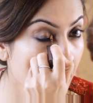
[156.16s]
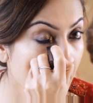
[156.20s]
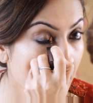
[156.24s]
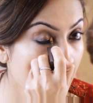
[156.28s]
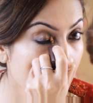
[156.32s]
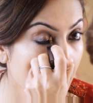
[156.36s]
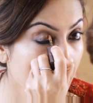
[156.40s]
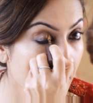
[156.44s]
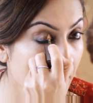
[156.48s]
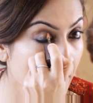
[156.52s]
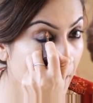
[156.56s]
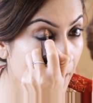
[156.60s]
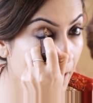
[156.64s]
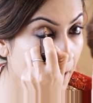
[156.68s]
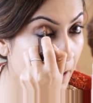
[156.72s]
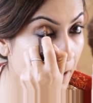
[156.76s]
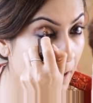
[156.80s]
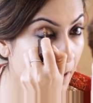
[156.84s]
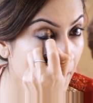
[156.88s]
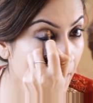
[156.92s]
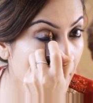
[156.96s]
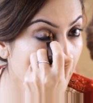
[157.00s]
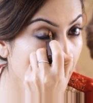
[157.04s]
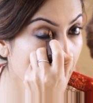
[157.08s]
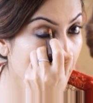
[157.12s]
and then
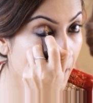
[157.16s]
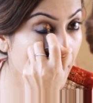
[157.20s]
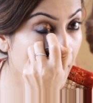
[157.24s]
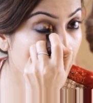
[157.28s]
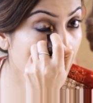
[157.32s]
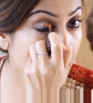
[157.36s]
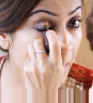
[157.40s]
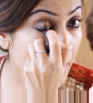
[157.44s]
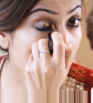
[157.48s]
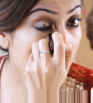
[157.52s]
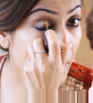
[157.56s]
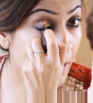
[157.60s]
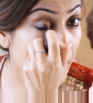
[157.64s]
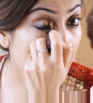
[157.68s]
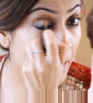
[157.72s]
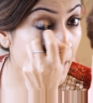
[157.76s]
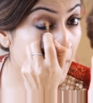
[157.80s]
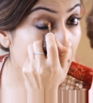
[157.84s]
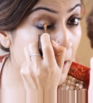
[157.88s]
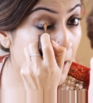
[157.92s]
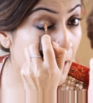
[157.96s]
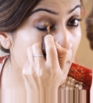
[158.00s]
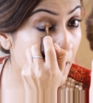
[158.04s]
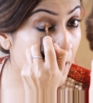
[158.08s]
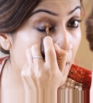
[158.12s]
take it over the
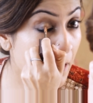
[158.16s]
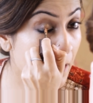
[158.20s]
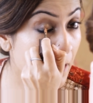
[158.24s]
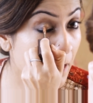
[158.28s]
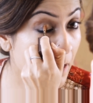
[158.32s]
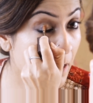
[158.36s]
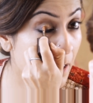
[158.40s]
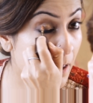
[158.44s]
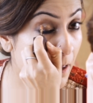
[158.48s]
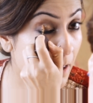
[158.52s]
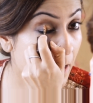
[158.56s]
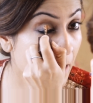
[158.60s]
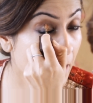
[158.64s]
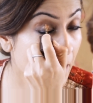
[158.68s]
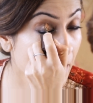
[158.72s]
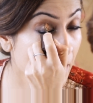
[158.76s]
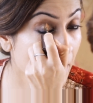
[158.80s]
eyeshadow. You can